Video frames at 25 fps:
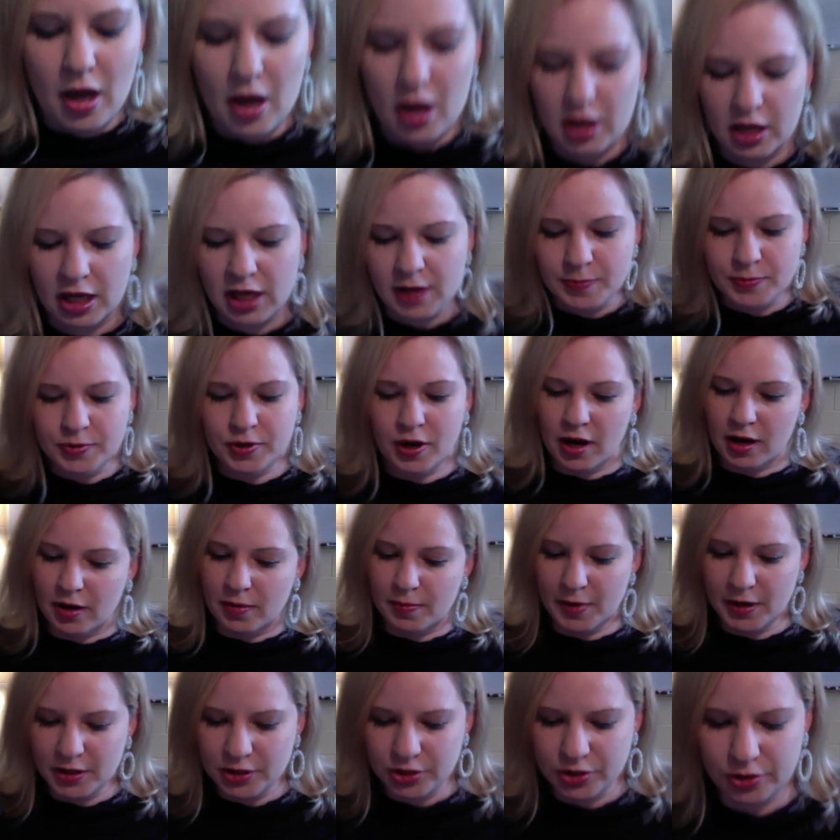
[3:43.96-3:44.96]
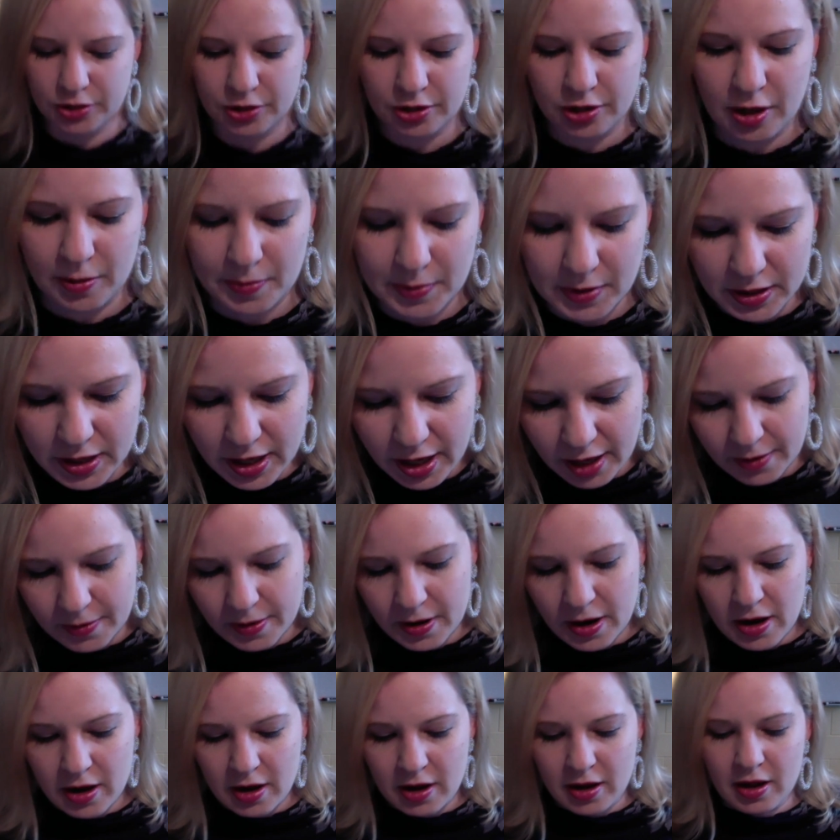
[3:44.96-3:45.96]
keep track and make sure you're up to date.
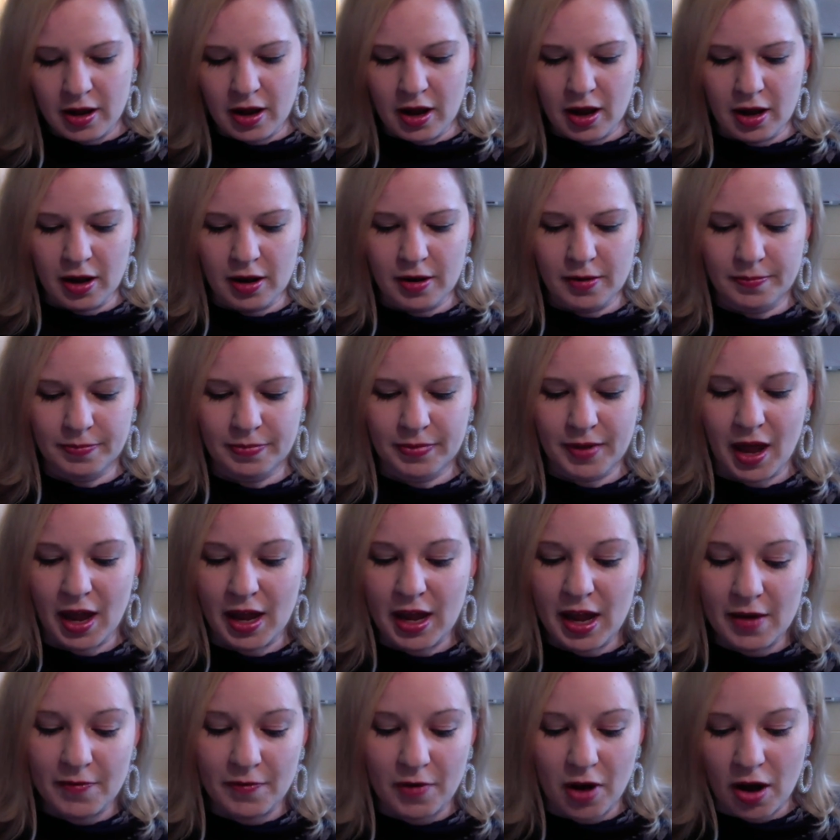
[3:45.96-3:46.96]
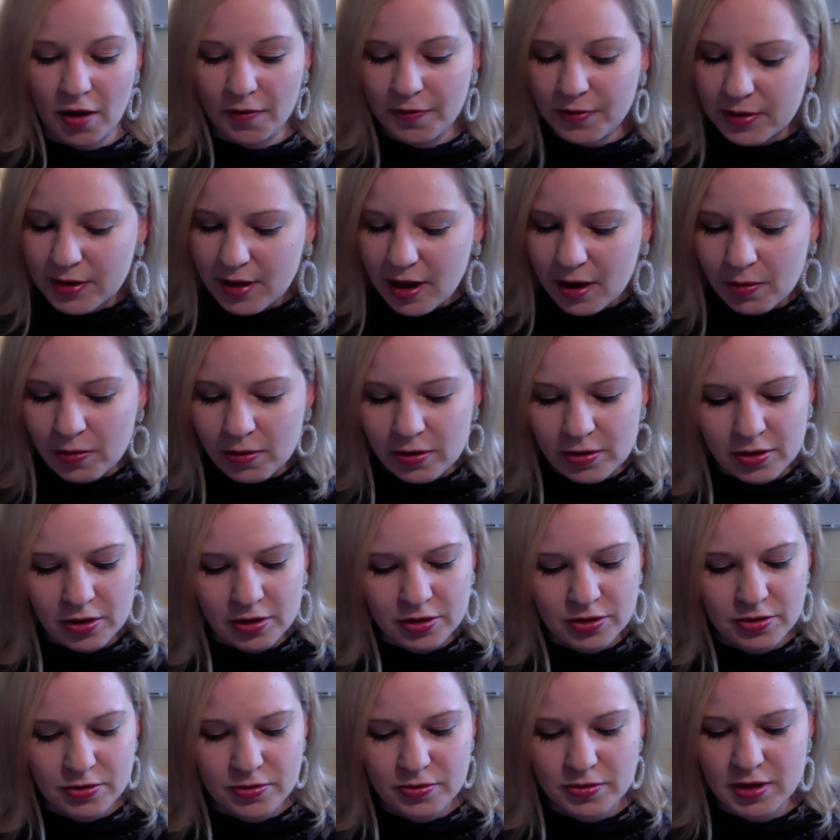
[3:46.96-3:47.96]
I have office hours on
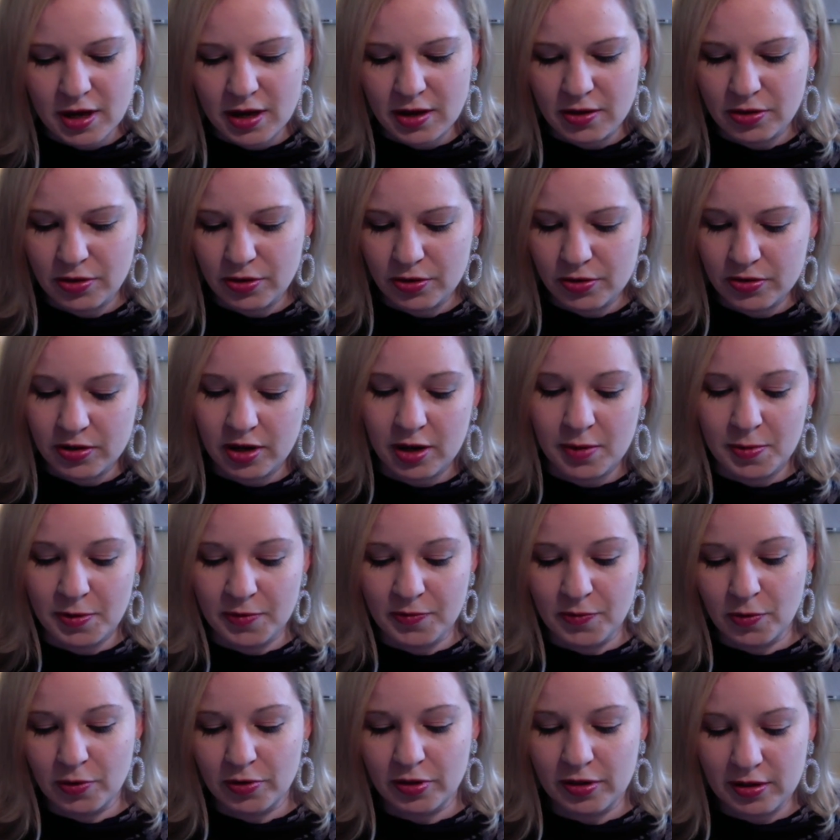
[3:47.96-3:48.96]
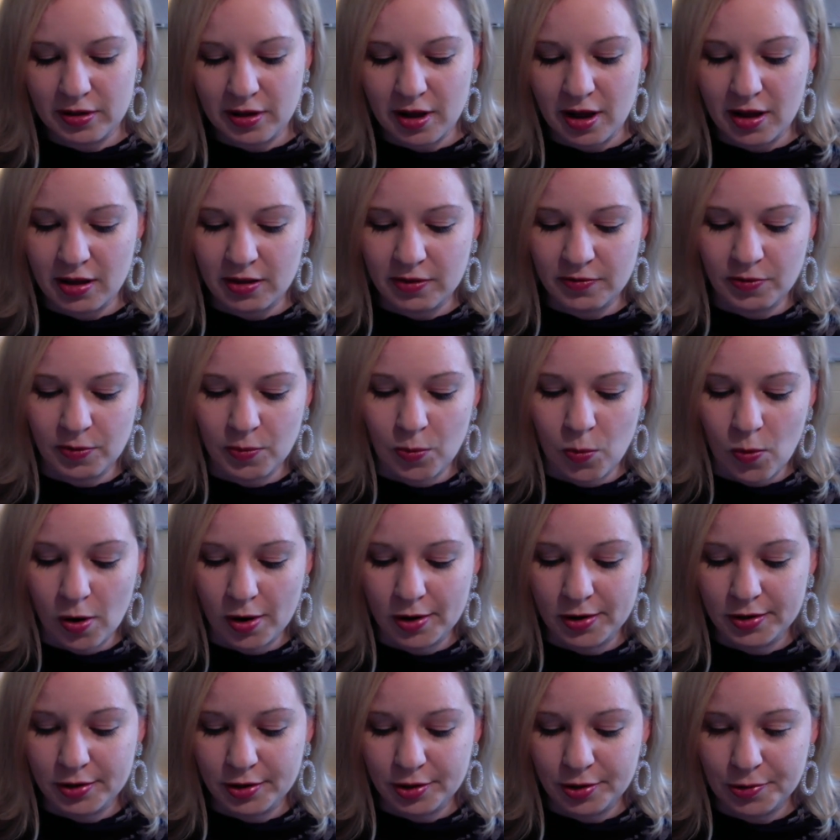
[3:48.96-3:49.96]
Tuesday and Thursday before this class from
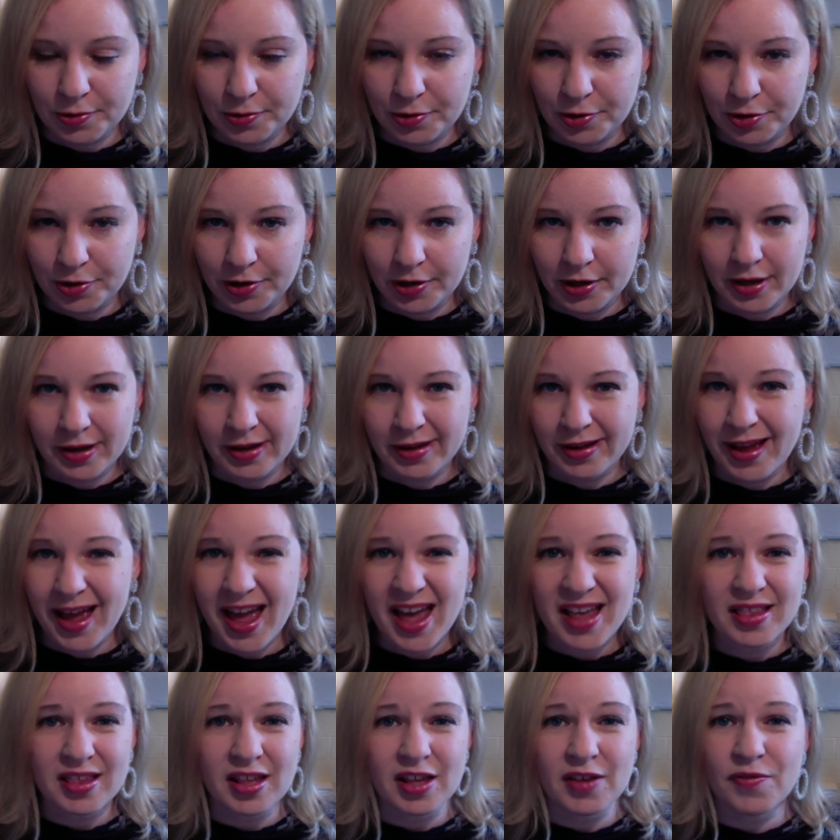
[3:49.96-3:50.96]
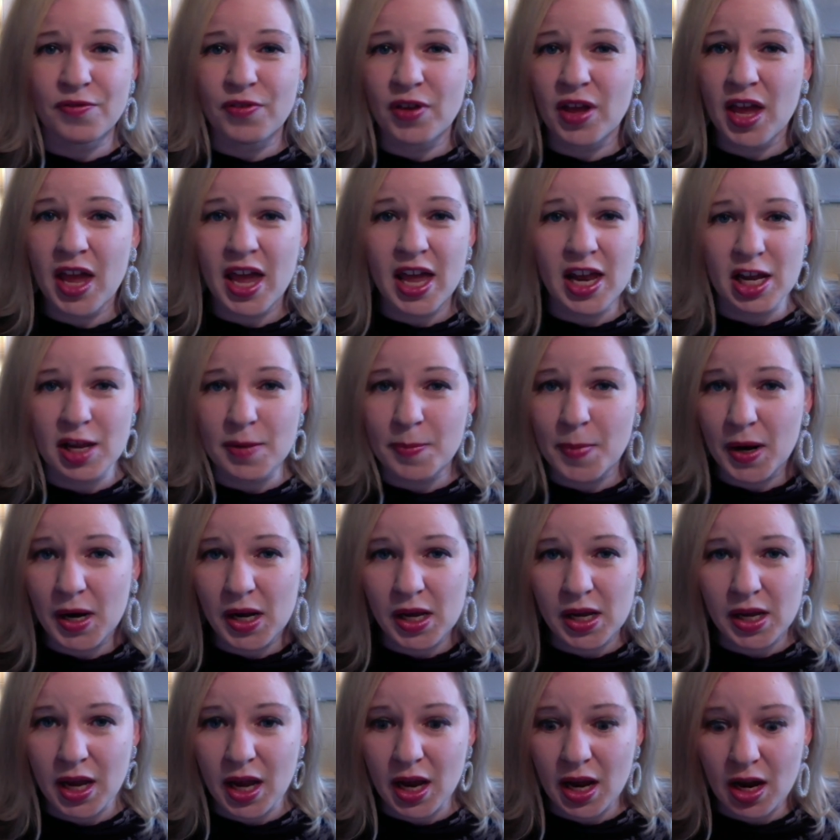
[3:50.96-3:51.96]
1 to 2:30, as if
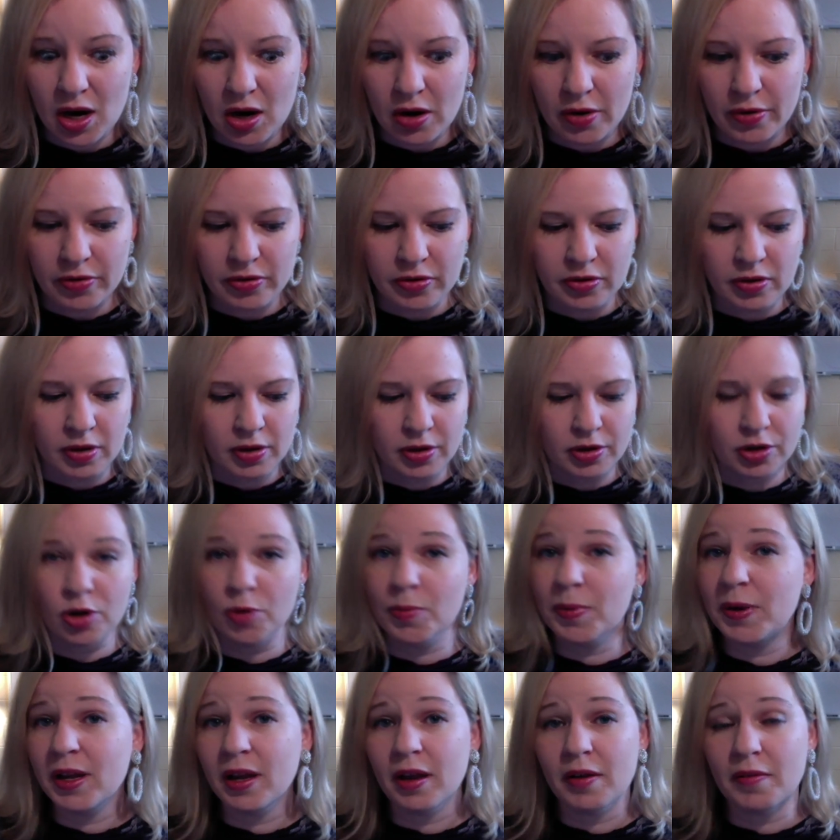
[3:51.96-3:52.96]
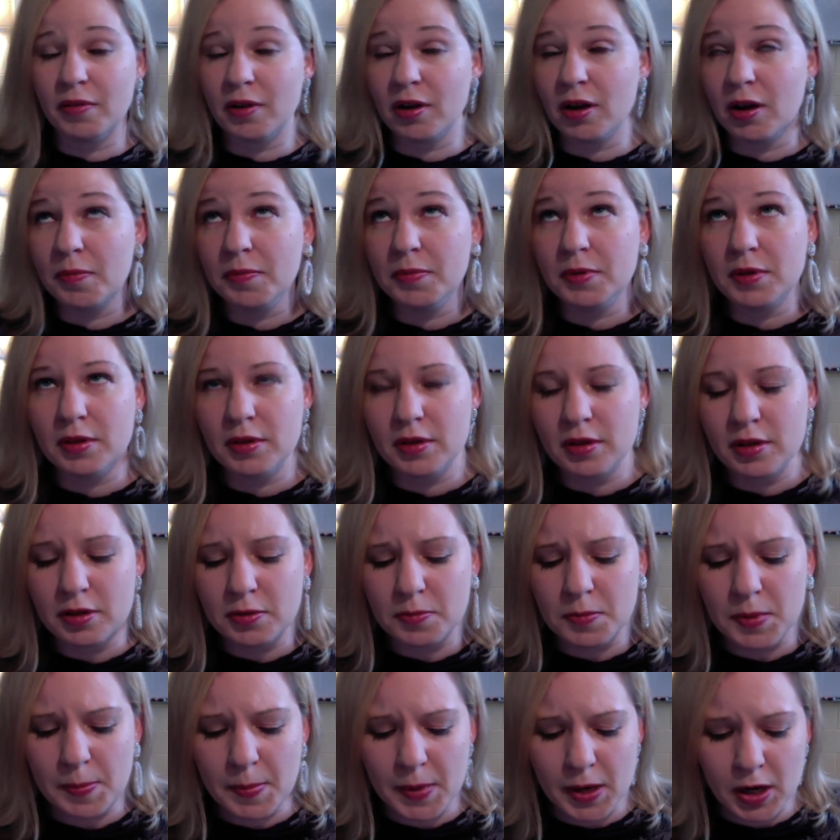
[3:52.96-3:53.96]
anybody cares. Nobody ever comes and sees
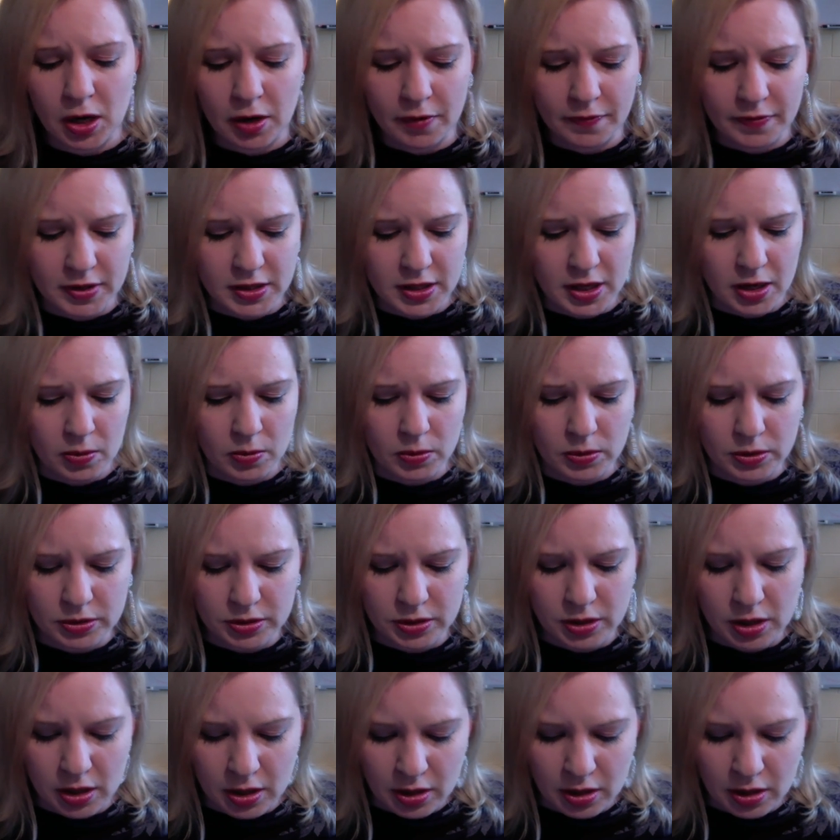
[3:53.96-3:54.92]
me in my office hours.